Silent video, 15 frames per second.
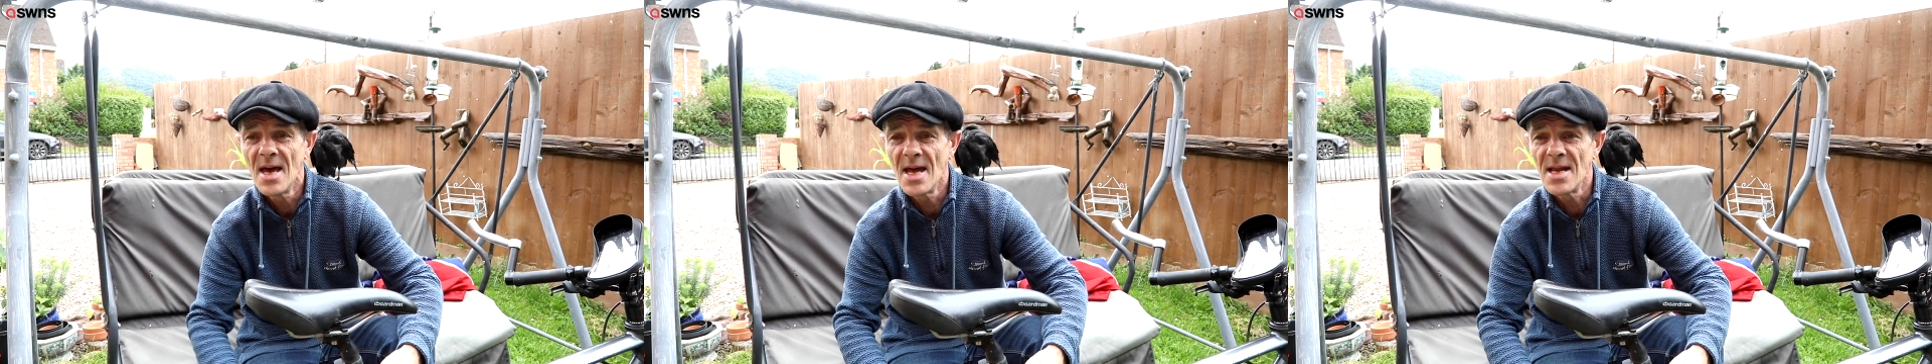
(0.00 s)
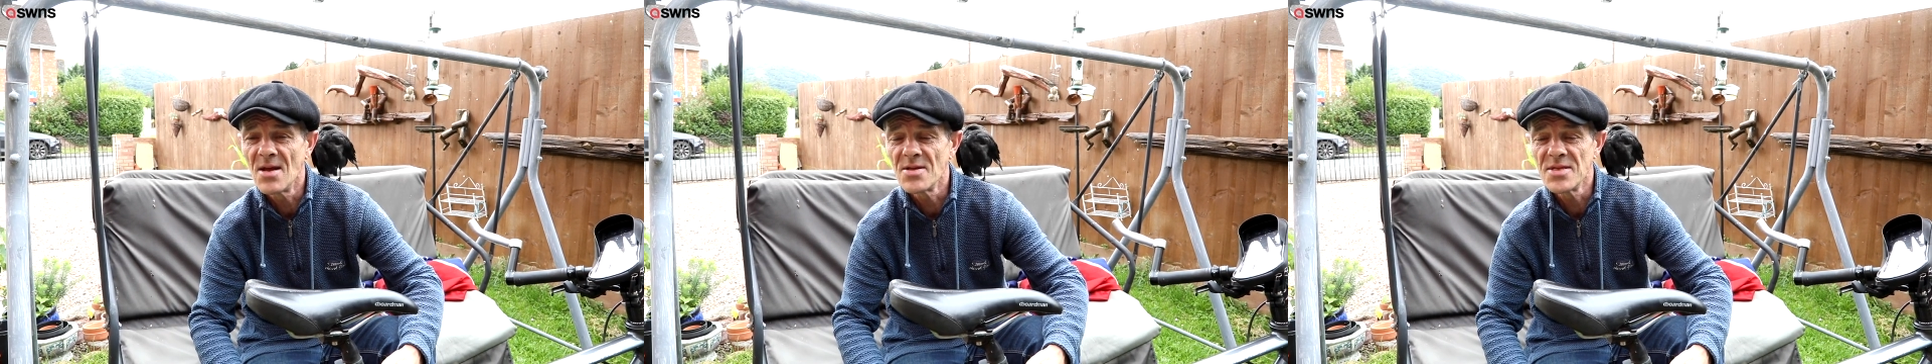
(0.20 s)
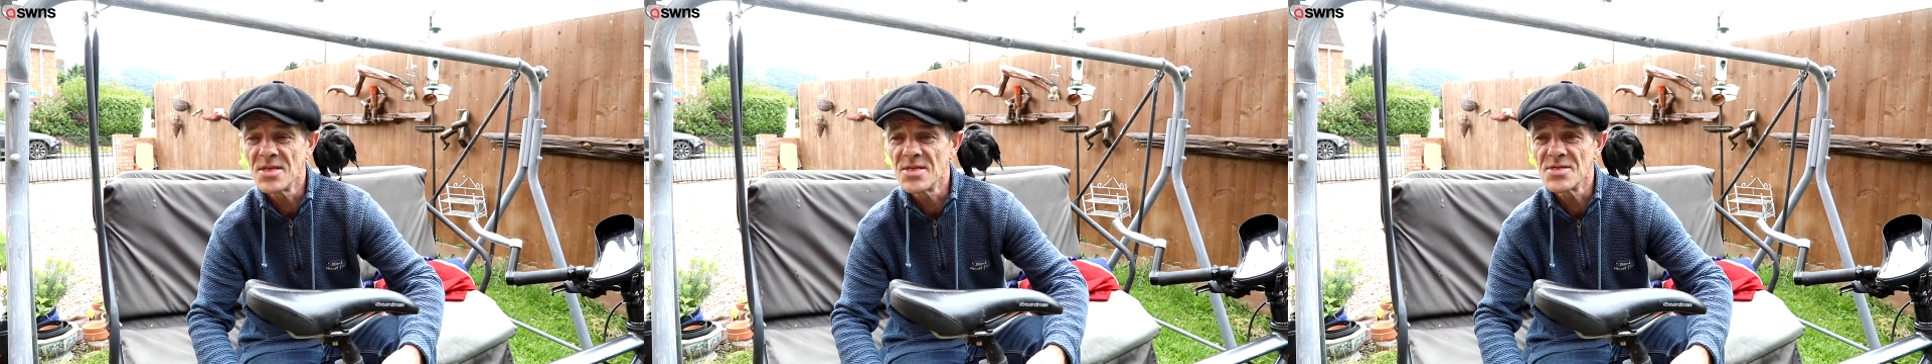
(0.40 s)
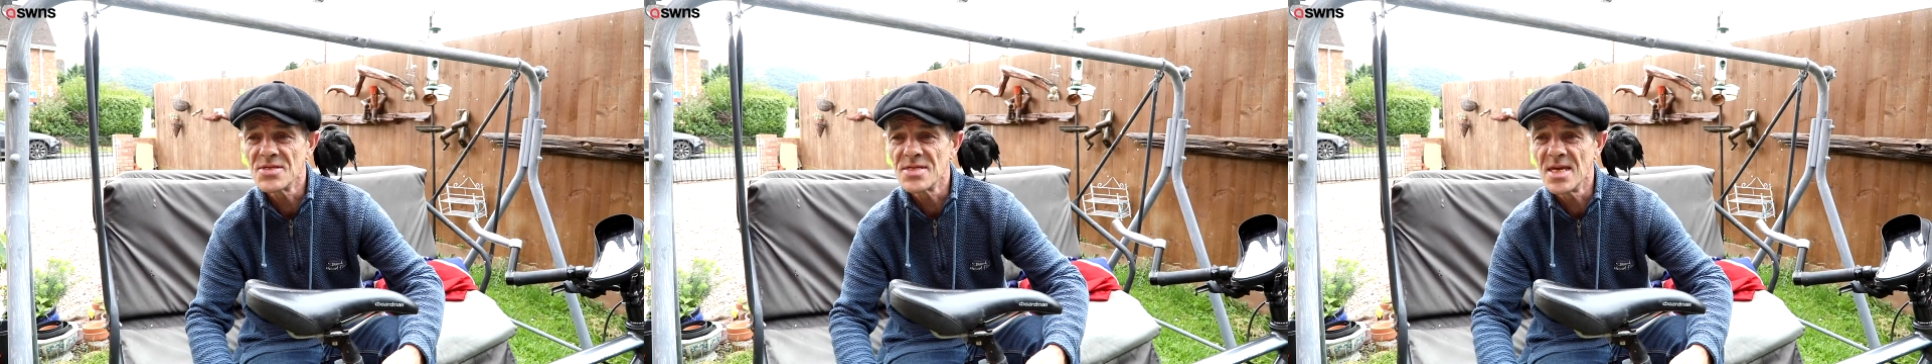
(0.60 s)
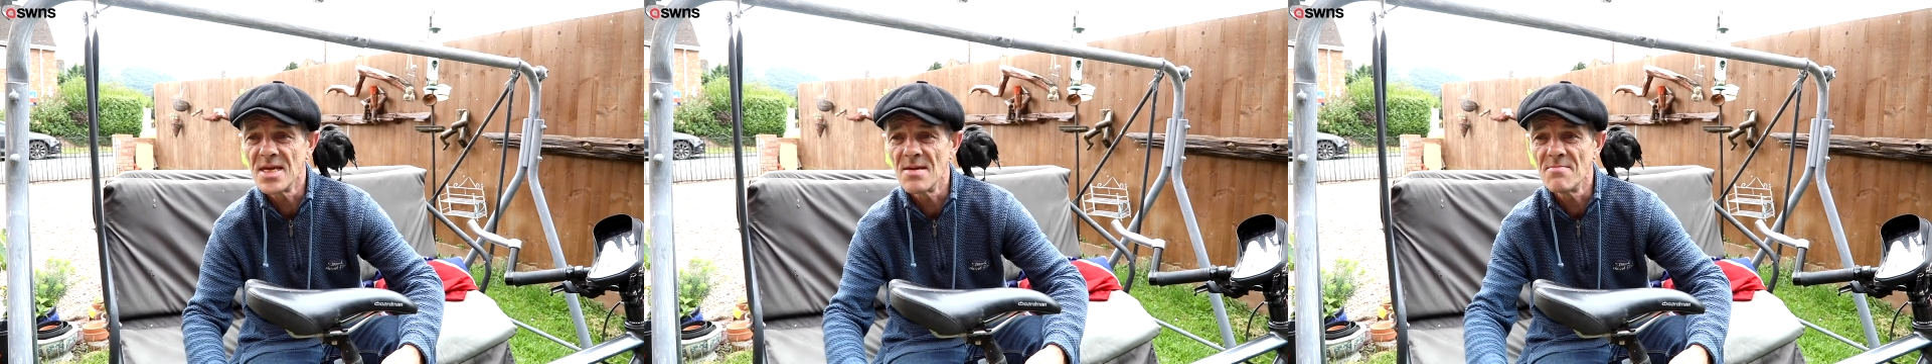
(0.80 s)
and I didn't
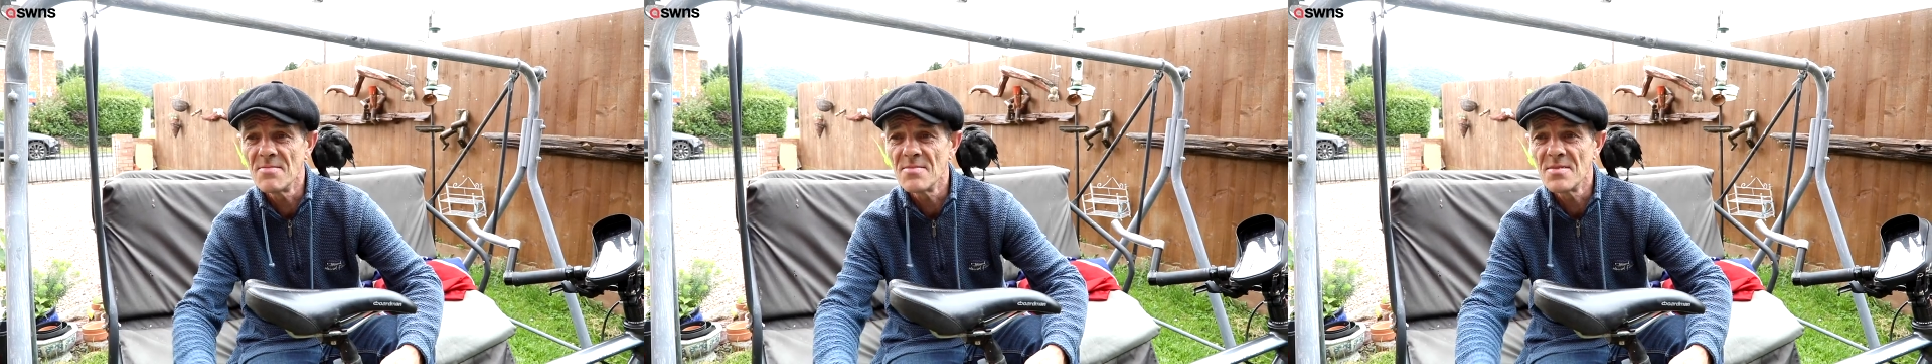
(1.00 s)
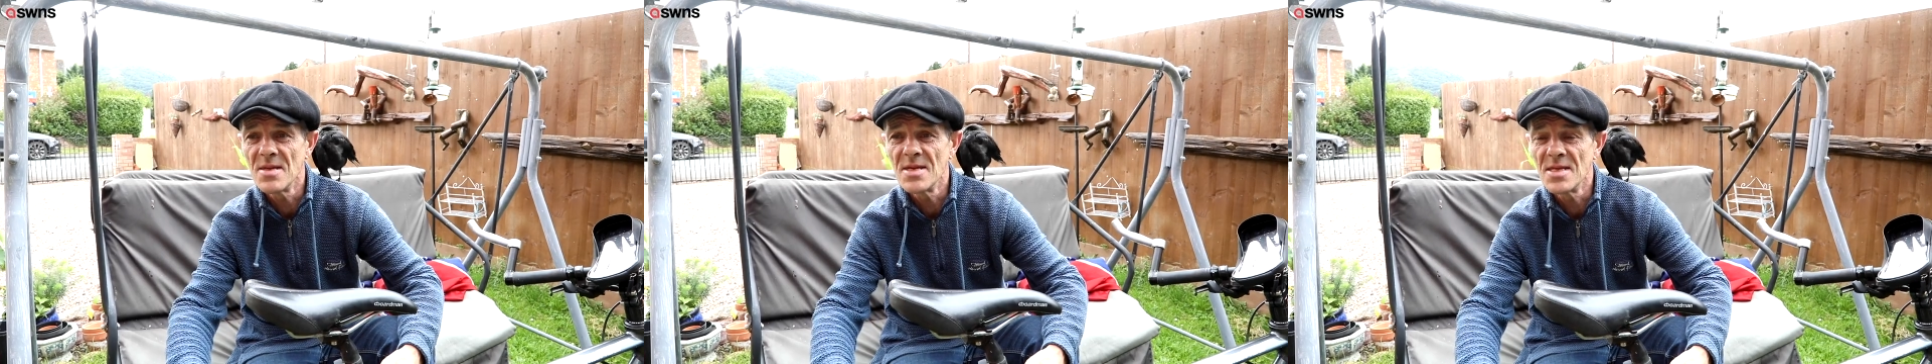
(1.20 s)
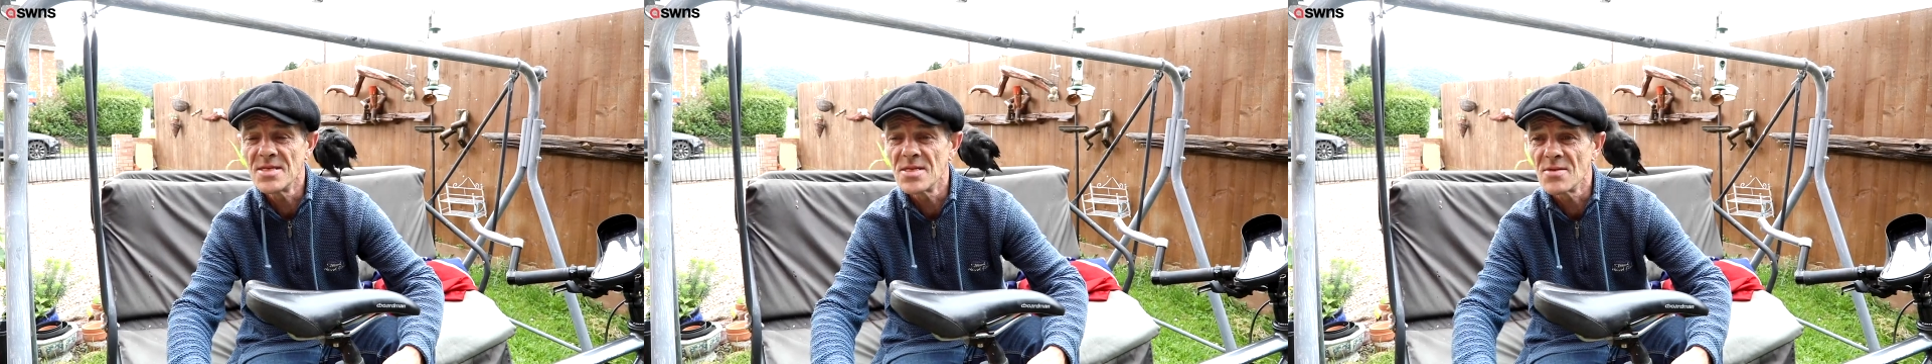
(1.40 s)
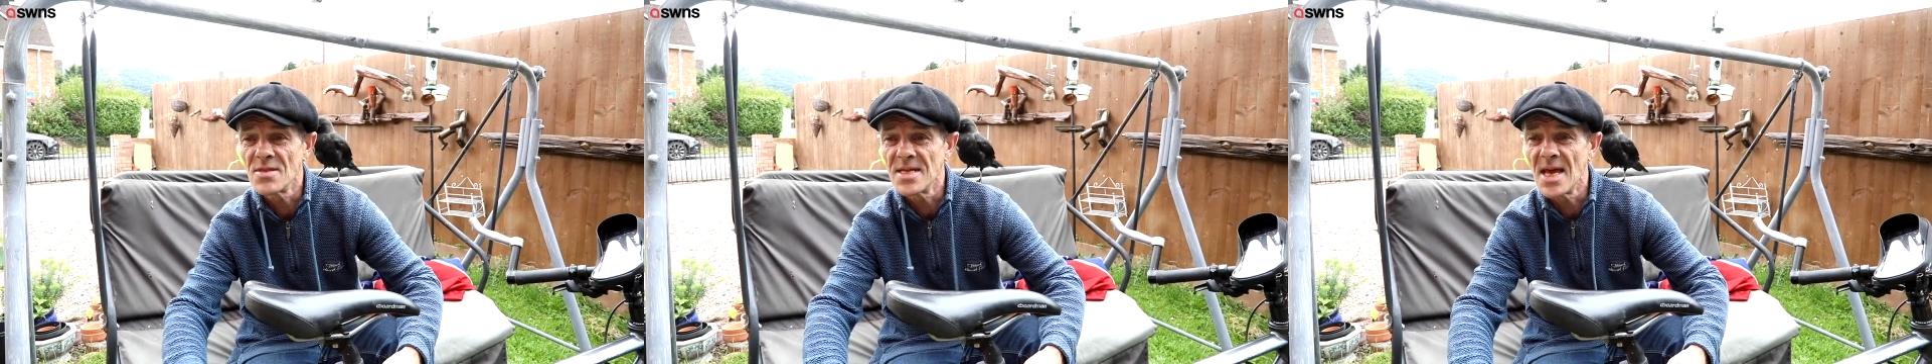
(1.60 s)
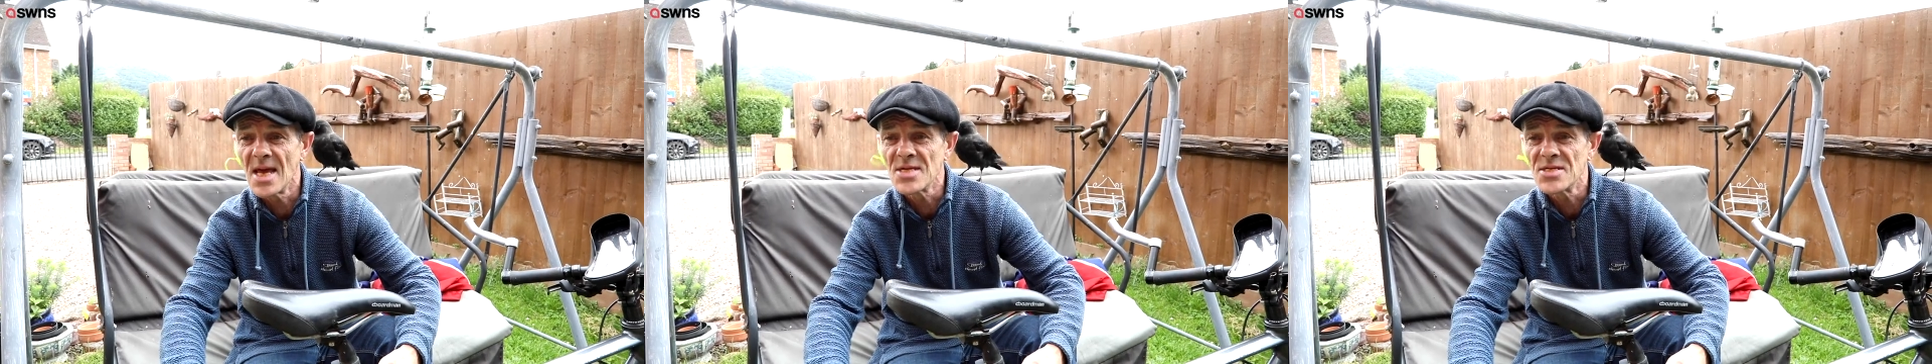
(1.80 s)
see him until
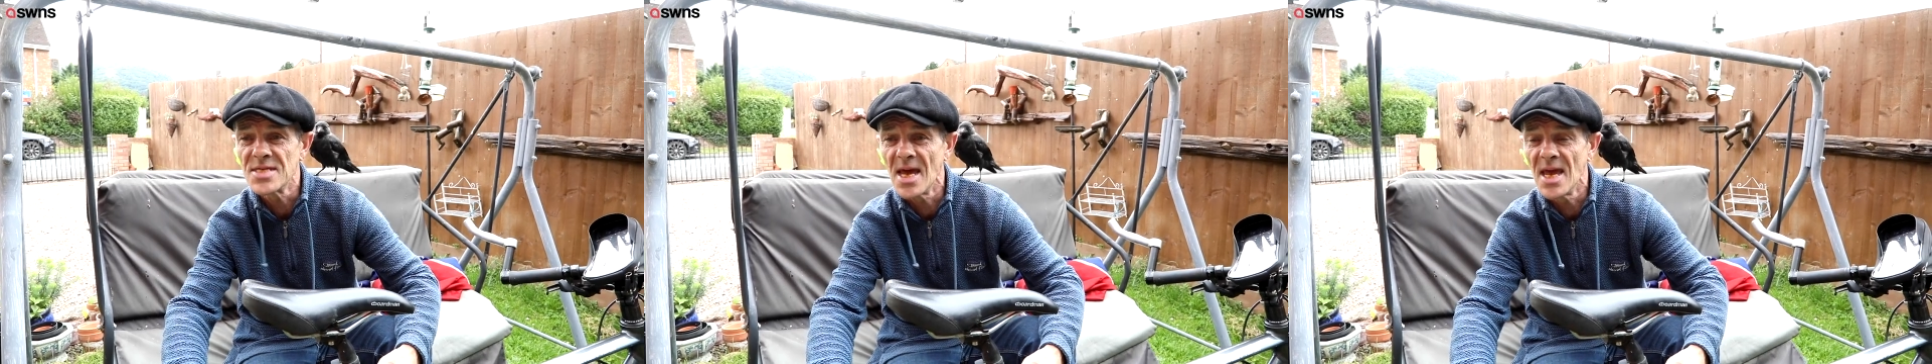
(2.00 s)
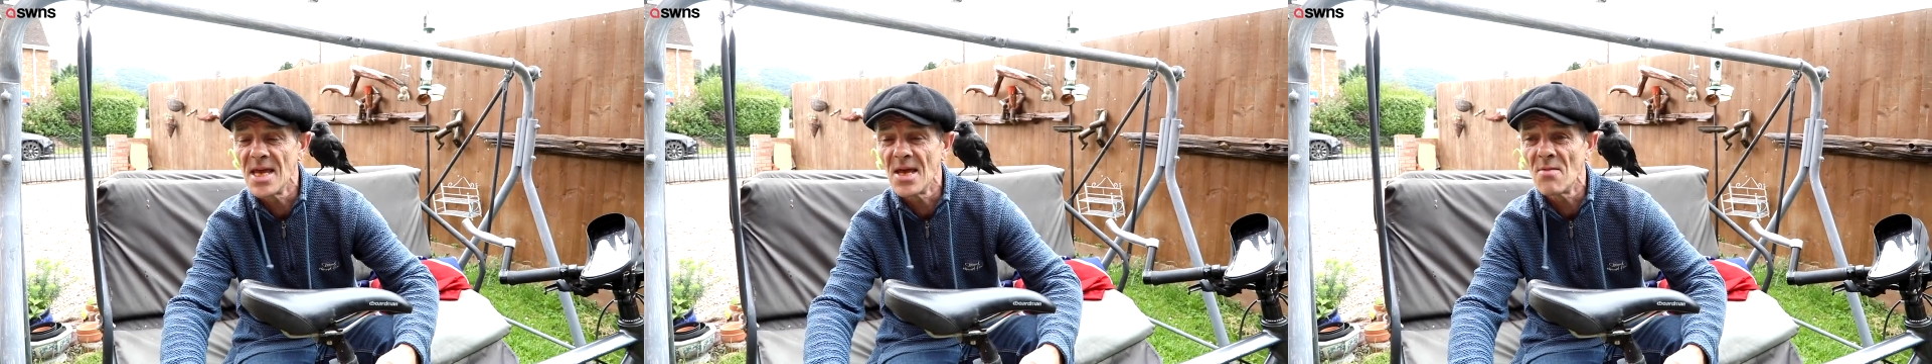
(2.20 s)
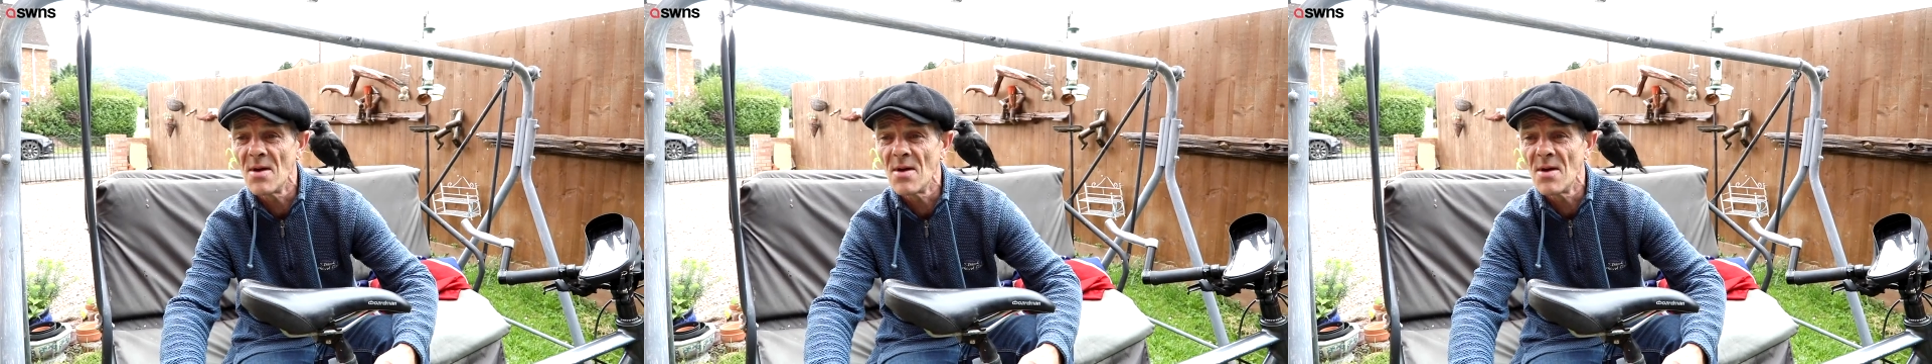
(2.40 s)
the next day.